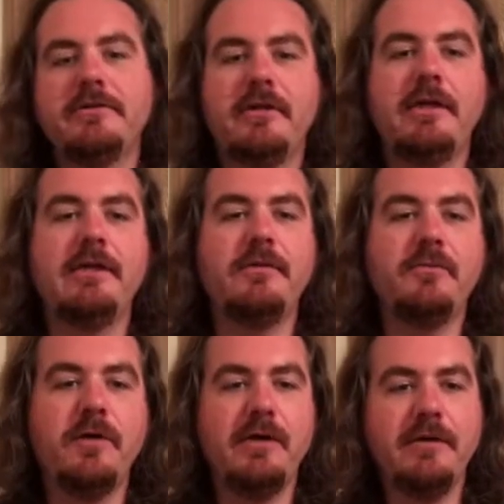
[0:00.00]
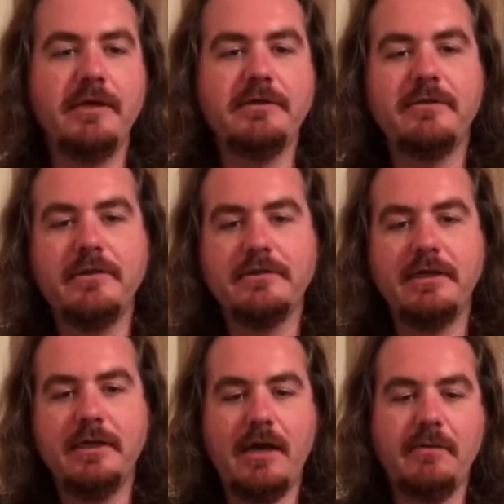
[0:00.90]
So I ended up wandering into this
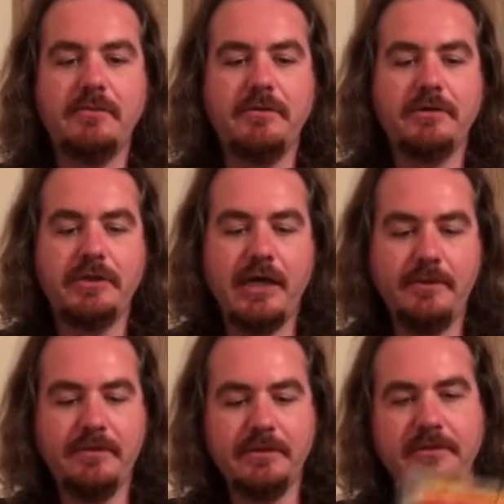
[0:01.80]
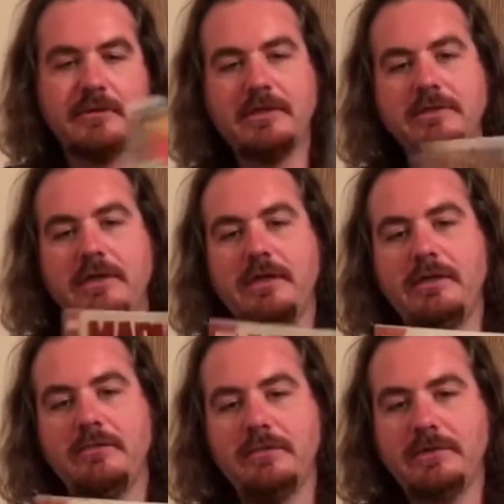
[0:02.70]
comic book shop in
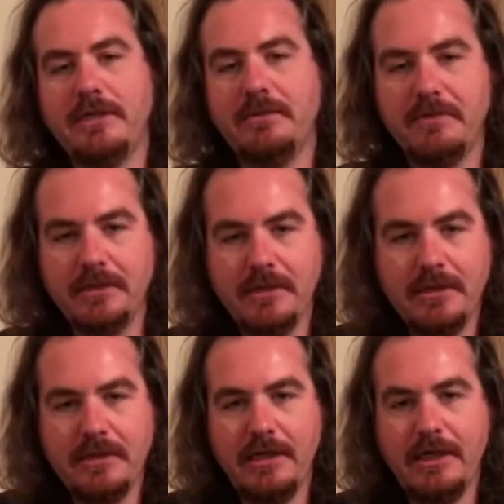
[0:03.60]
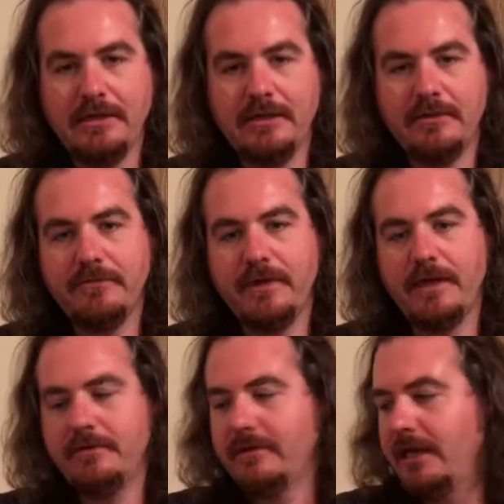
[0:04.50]
Kentucky one time and
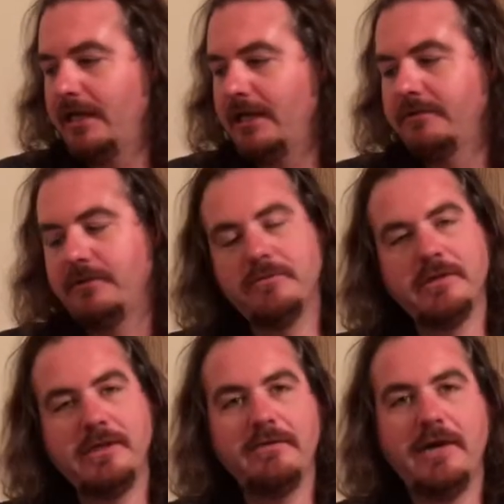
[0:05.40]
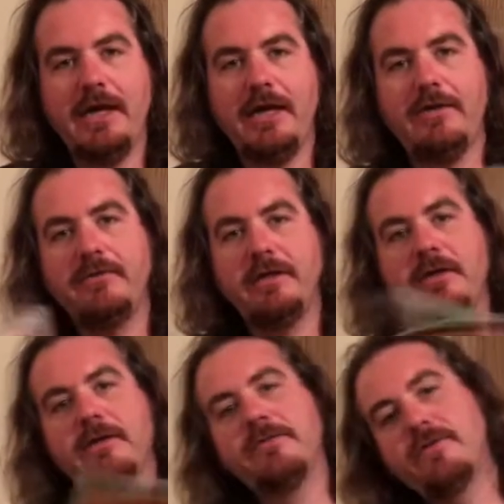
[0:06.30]
found that. I do believe I have the
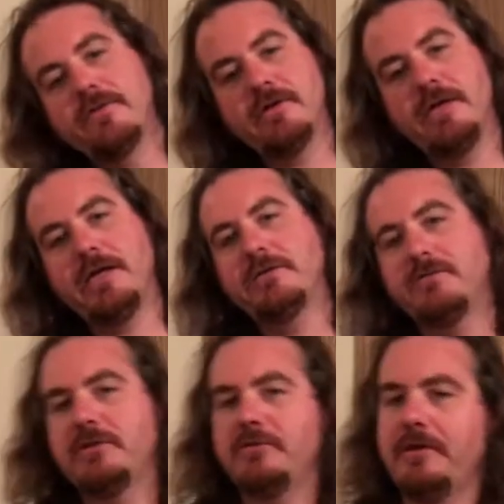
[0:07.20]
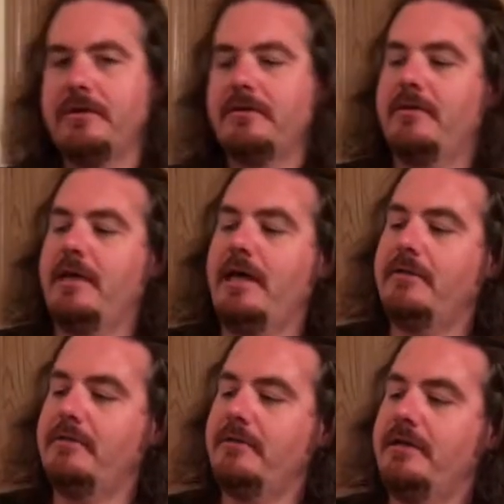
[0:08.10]
full collection between
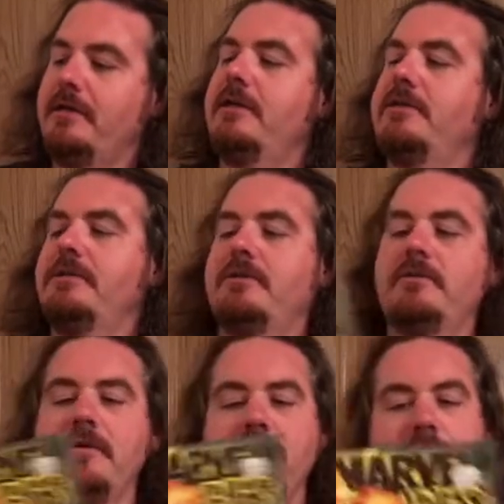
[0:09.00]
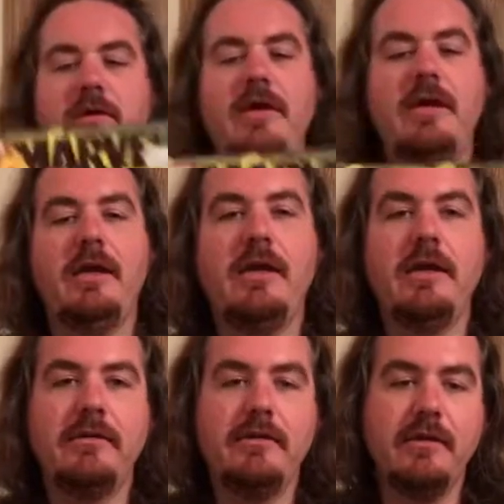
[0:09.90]
that edition
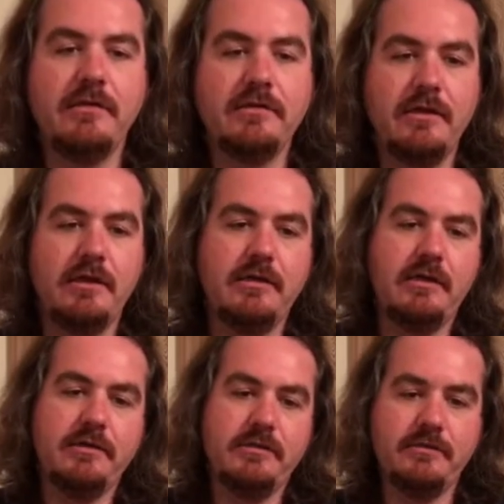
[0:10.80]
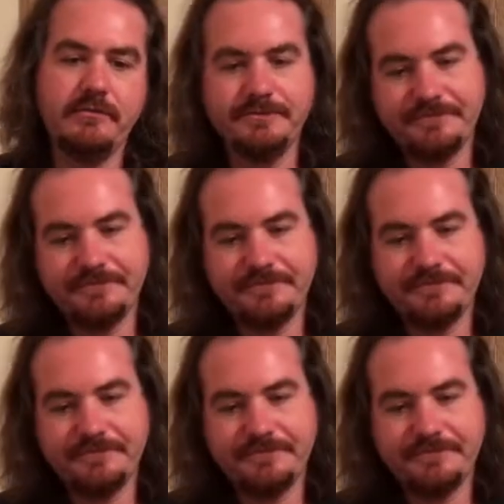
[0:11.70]
and this edition.